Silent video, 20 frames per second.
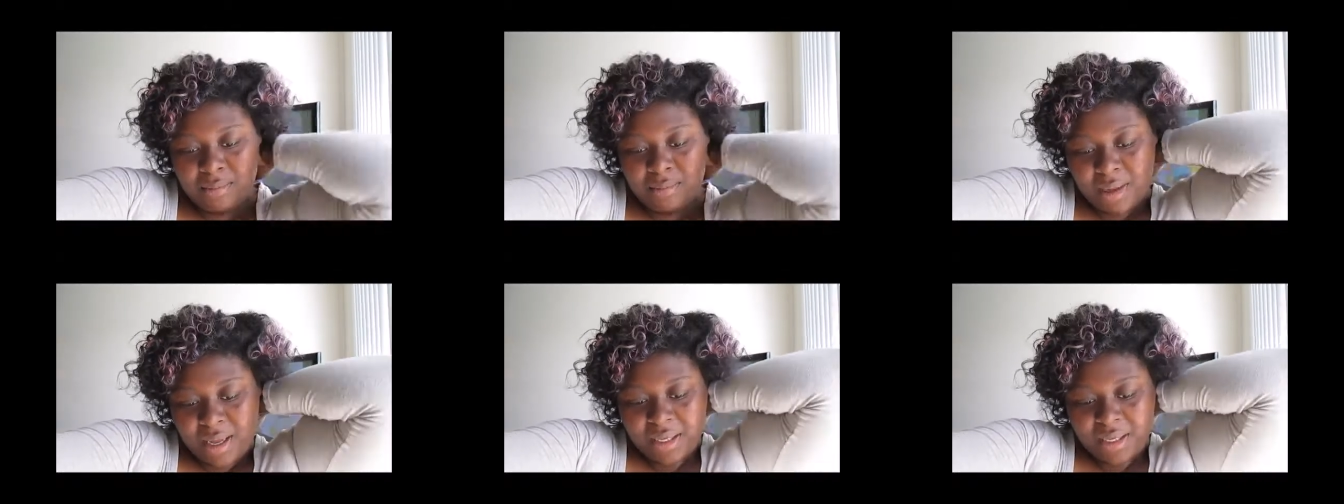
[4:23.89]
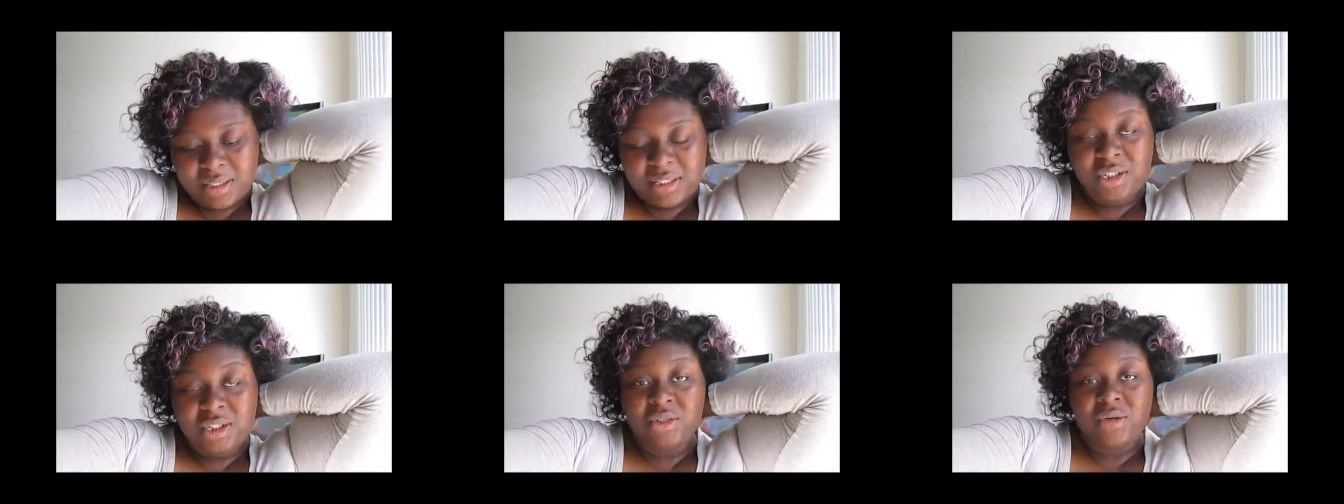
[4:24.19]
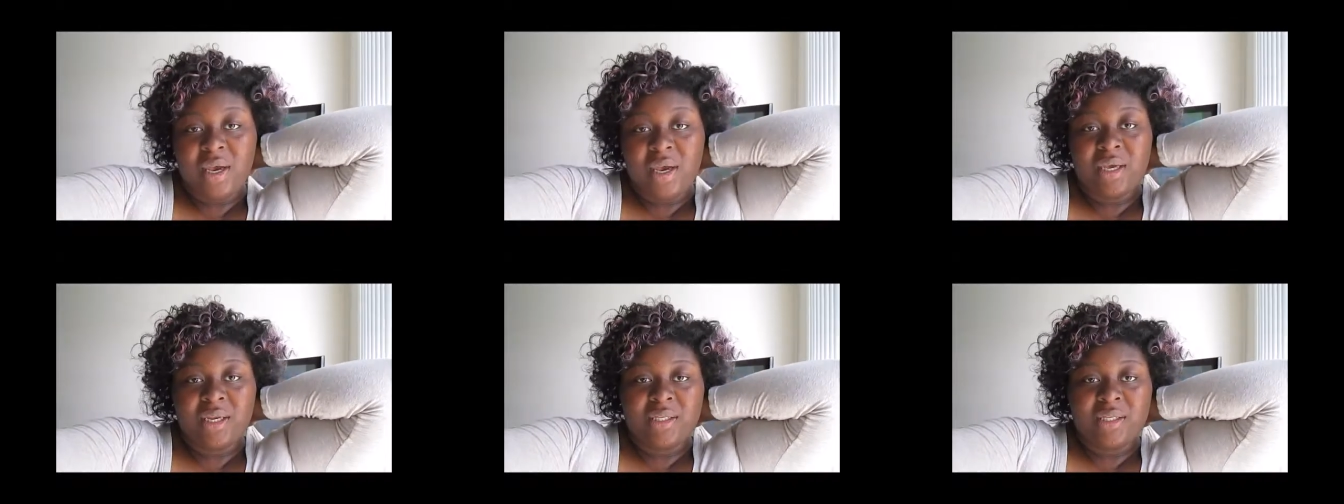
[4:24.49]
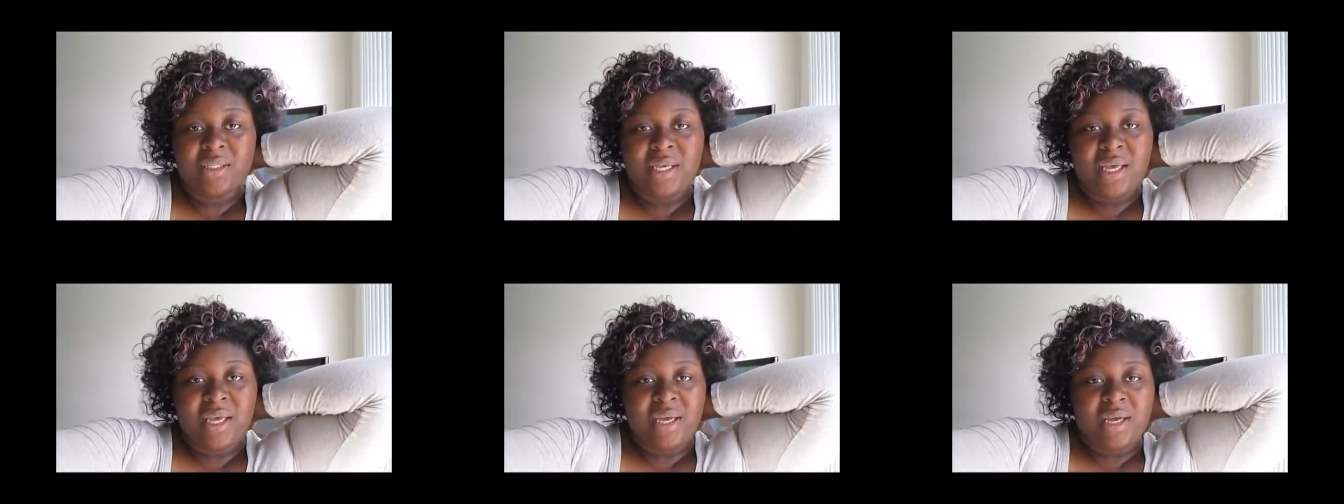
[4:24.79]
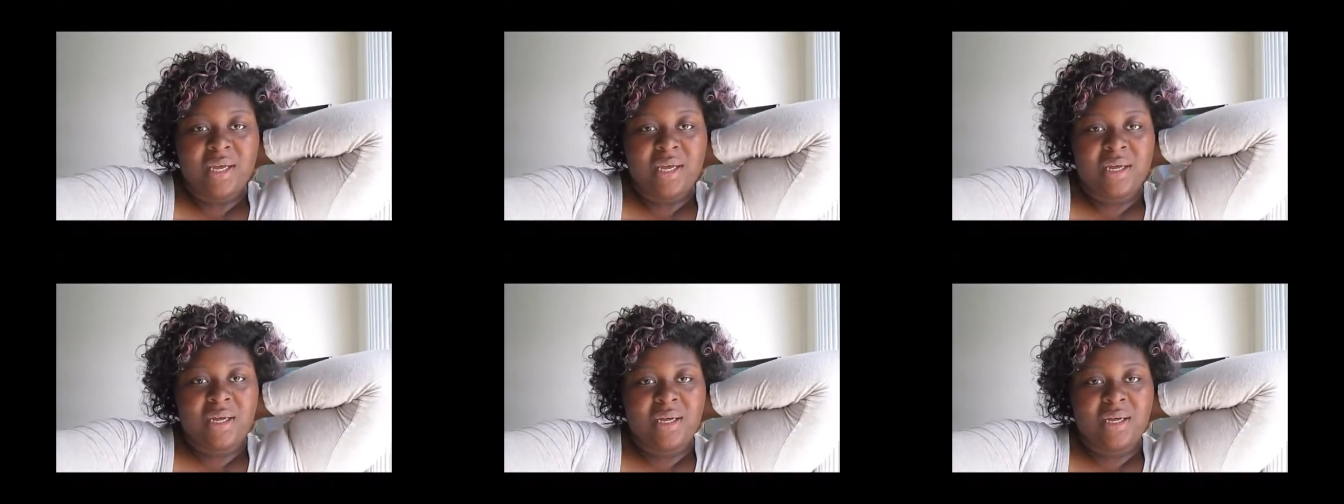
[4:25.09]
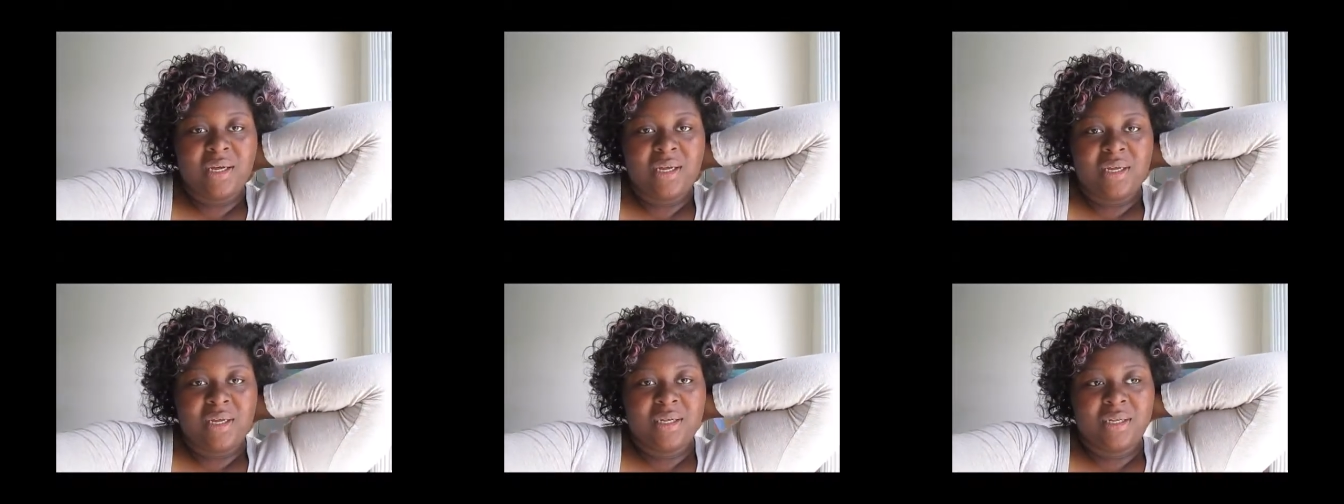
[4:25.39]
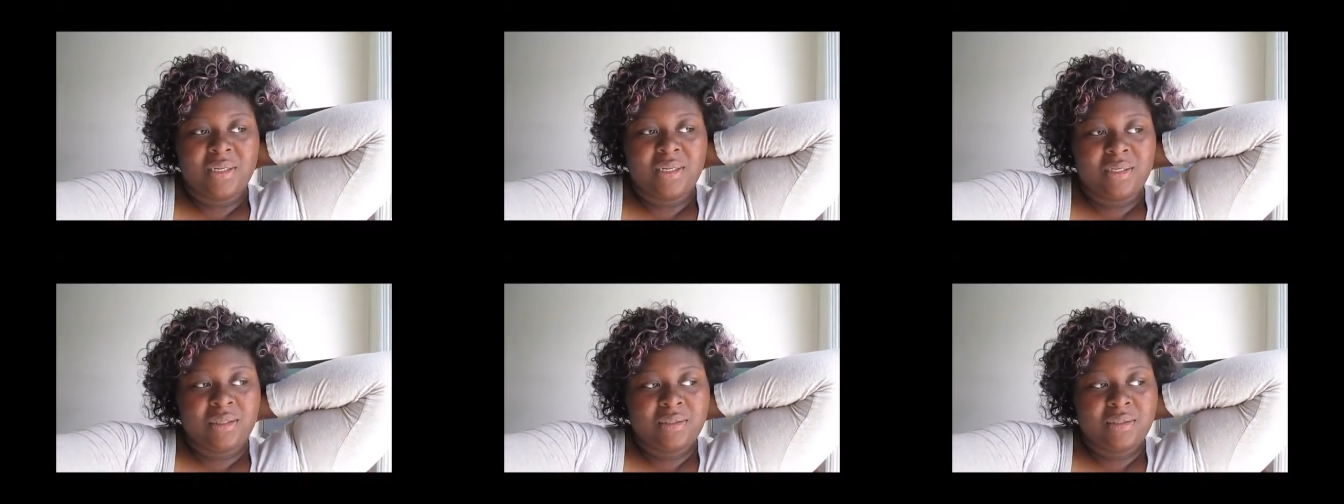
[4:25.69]
by G-Dragon and Taeyong, uh,
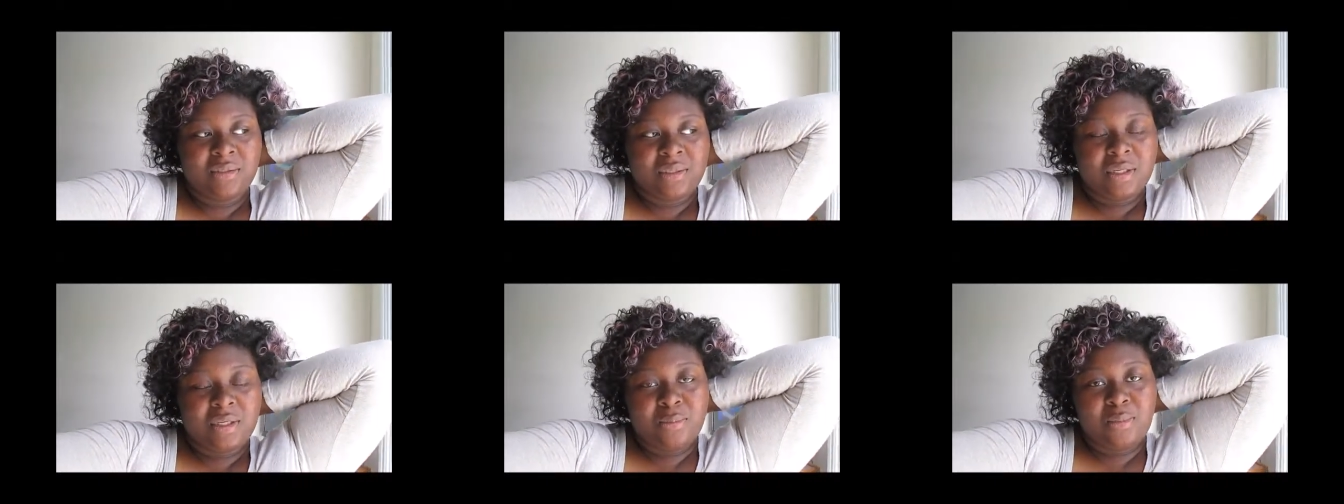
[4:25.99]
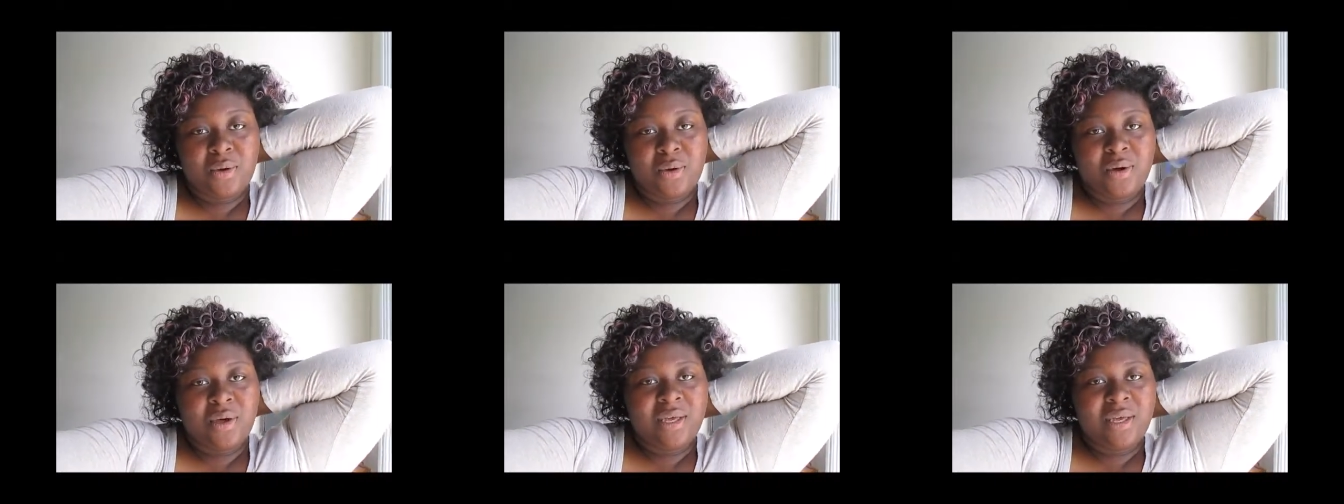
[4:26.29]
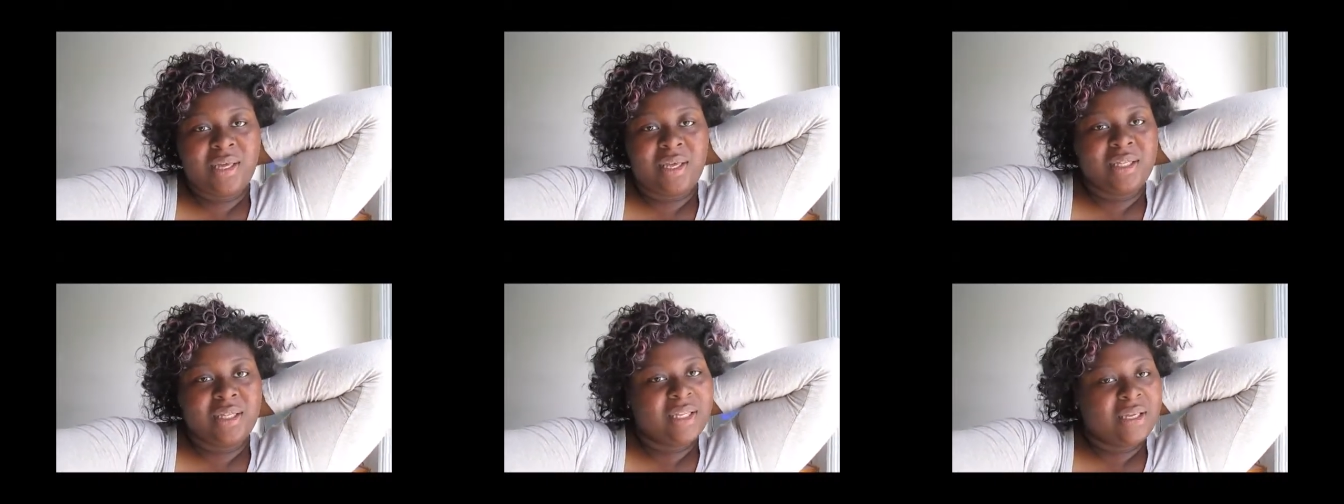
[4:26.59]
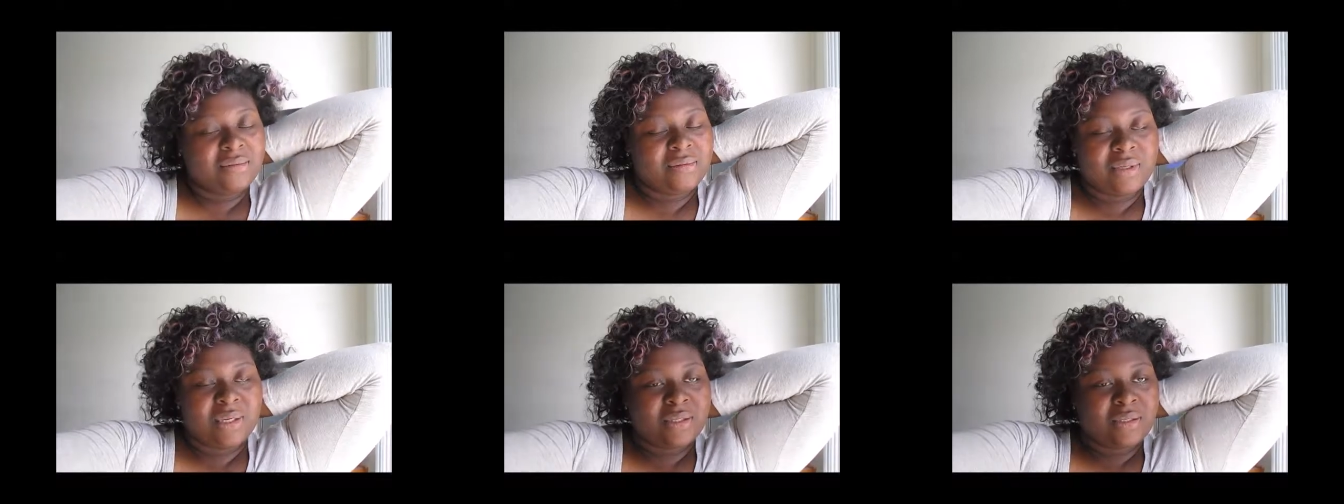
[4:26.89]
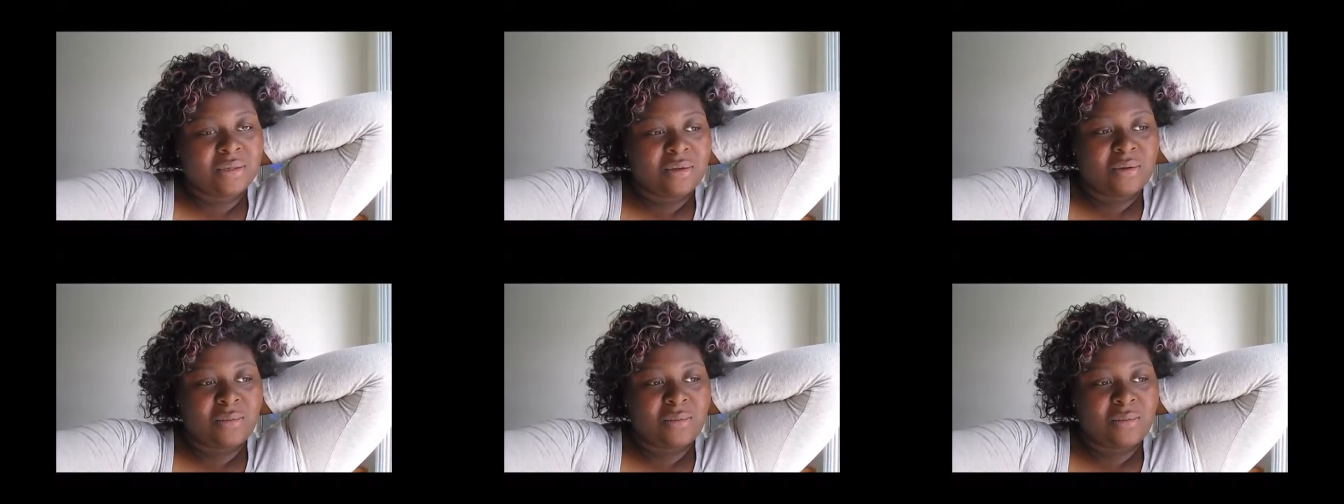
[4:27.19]
Good Boy. He loves that song.